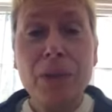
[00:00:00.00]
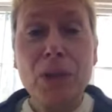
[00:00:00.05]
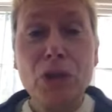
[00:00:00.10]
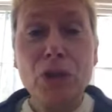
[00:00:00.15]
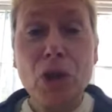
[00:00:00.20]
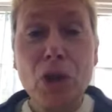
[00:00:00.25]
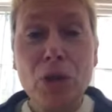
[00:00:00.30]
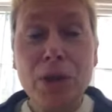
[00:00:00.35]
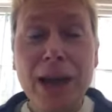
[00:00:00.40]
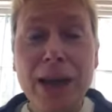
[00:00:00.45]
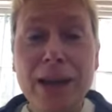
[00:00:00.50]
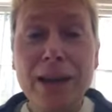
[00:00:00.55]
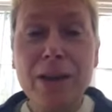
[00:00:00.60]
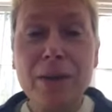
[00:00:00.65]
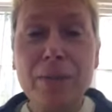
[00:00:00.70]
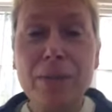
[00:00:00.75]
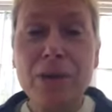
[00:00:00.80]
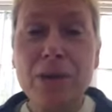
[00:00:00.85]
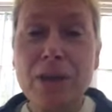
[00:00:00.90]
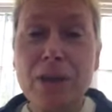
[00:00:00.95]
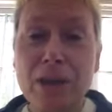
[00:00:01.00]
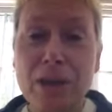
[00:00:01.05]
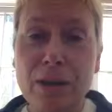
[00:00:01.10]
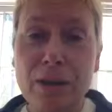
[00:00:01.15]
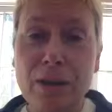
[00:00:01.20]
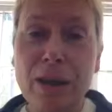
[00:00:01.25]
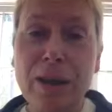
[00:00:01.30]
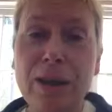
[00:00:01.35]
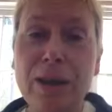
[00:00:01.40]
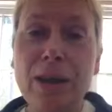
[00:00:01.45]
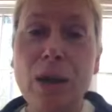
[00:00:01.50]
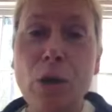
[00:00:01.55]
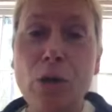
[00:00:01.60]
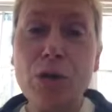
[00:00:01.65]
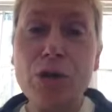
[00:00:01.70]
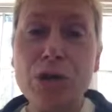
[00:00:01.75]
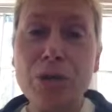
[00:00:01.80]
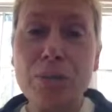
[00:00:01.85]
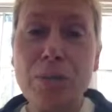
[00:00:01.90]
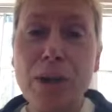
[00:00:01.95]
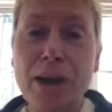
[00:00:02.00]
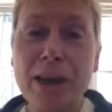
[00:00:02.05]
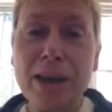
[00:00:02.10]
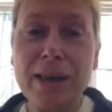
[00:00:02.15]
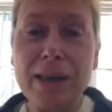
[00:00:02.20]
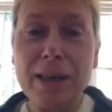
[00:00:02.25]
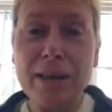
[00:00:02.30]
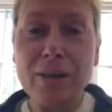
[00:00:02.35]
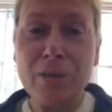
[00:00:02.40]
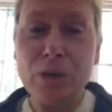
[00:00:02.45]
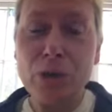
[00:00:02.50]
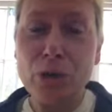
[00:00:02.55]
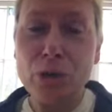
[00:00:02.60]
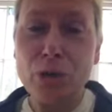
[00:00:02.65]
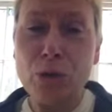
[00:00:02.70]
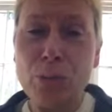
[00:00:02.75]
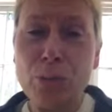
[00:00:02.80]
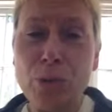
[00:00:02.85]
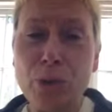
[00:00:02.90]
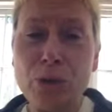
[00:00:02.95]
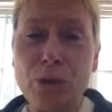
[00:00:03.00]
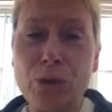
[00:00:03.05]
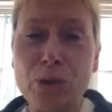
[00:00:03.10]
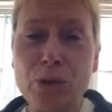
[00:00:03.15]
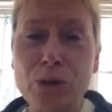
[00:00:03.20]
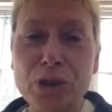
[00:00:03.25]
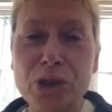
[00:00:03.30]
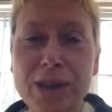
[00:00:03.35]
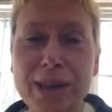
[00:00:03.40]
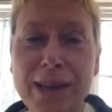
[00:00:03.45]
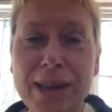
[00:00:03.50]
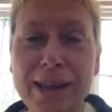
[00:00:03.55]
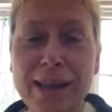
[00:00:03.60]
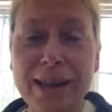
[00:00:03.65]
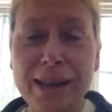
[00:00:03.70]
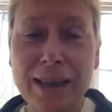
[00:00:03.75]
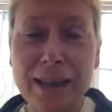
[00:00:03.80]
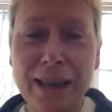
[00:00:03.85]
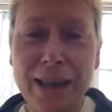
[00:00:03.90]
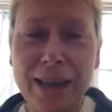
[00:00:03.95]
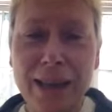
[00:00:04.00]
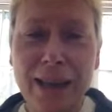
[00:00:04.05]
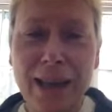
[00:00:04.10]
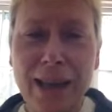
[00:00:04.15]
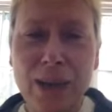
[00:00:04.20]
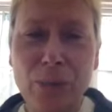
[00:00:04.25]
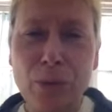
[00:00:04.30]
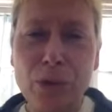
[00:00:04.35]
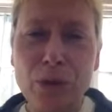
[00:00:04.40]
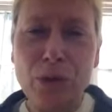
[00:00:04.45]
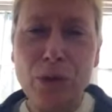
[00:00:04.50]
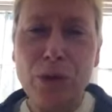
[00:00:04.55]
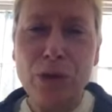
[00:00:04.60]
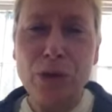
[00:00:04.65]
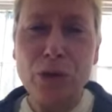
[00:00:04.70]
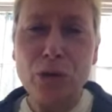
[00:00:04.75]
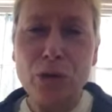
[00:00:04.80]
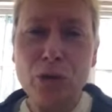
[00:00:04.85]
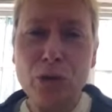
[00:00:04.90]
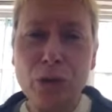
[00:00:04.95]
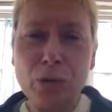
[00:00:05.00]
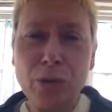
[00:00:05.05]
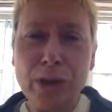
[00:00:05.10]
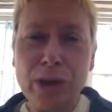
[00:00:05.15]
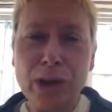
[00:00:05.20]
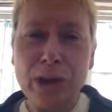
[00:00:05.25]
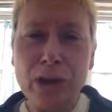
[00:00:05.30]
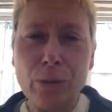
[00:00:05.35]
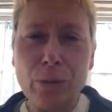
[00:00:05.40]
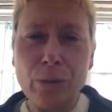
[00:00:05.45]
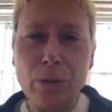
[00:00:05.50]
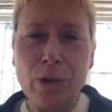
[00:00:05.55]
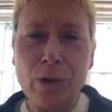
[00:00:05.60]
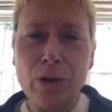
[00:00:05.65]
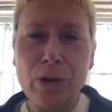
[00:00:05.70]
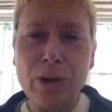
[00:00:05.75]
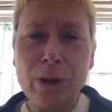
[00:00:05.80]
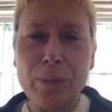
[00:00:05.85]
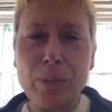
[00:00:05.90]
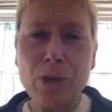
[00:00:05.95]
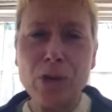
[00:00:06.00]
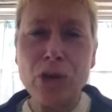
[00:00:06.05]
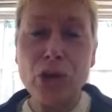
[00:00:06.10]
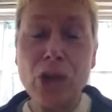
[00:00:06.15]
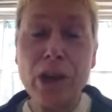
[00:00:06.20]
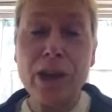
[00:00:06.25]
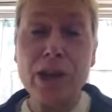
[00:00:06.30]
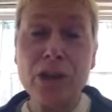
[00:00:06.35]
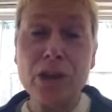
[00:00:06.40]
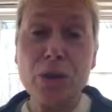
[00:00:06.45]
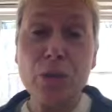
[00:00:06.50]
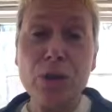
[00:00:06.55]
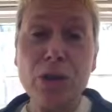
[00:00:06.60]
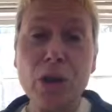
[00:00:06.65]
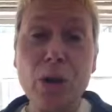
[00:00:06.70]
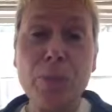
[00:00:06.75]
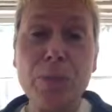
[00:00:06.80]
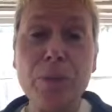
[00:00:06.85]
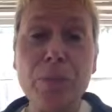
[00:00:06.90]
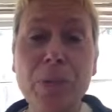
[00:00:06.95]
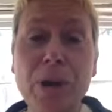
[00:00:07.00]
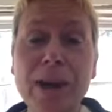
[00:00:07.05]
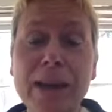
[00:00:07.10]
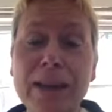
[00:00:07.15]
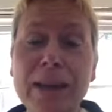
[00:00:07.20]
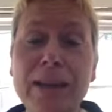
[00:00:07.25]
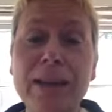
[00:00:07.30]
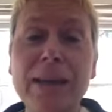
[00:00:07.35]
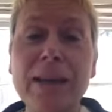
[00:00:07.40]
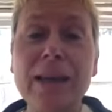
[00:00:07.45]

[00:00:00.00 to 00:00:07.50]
Joan Adams hosts my virtual book tour today, and we're doing a short radio program on Giant Squid Open Mic.